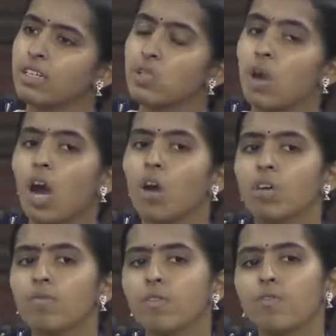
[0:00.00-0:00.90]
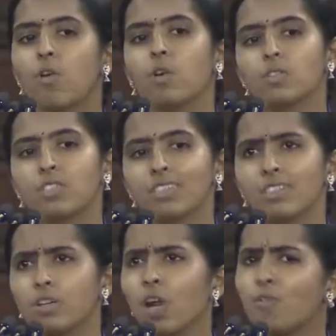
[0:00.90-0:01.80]
So how can we force
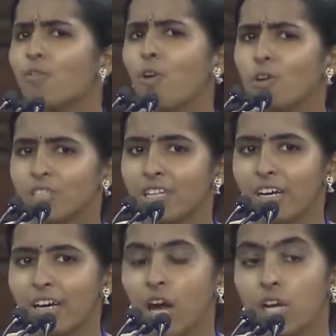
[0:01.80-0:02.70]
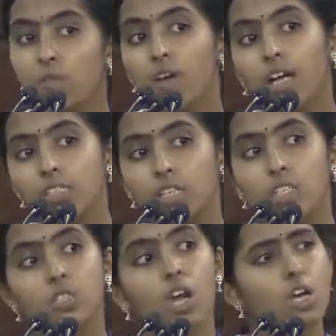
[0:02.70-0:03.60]
Not force. How can we ask
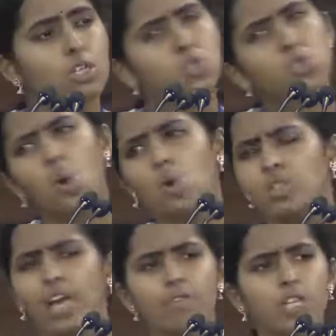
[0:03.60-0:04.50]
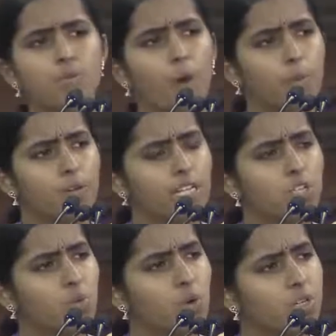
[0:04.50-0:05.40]
such so diverse populations
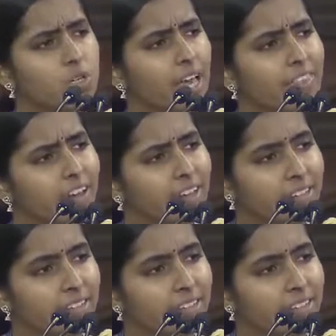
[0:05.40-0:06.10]
to work together?